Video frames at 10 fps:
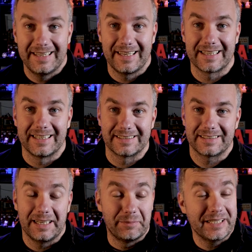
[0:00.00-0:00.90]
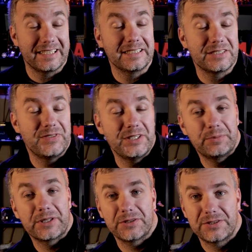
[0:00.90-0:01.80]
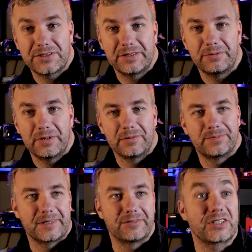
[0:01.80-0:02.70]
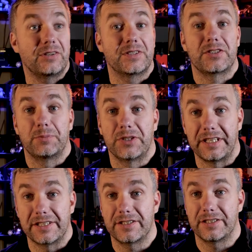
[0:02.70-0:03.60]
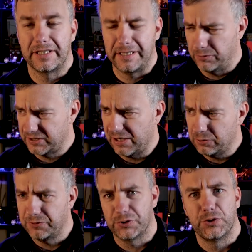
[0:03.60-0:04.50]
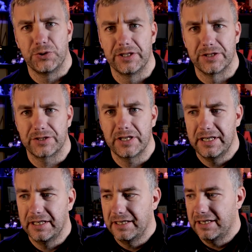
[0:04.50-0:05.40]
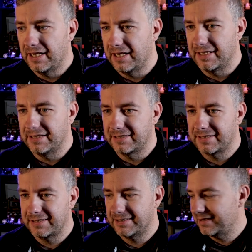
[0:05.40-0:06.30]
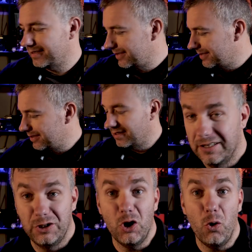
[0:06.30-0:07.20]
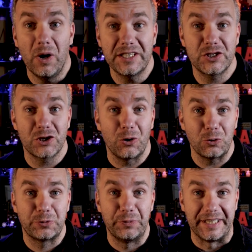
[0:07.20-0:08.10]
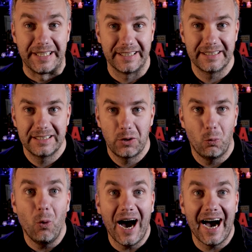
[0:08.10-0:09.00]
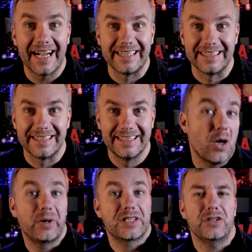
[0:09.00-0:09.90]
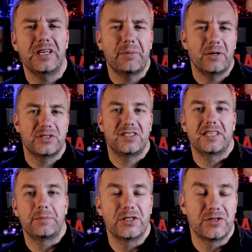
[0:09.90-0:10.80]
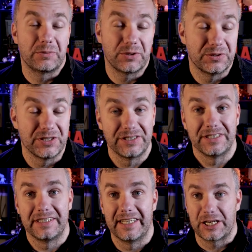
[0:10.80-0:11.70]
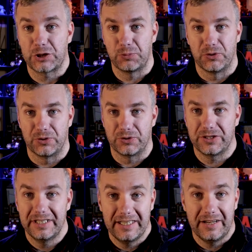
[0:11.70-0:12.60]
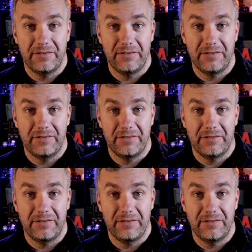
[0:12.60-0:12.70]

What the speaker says: Hey guys, I'm making this video because, well, I've discovered something yesterday that was out for 2 years and no one told me! Why? We are talking about Zigbee2MQTT dashboard, a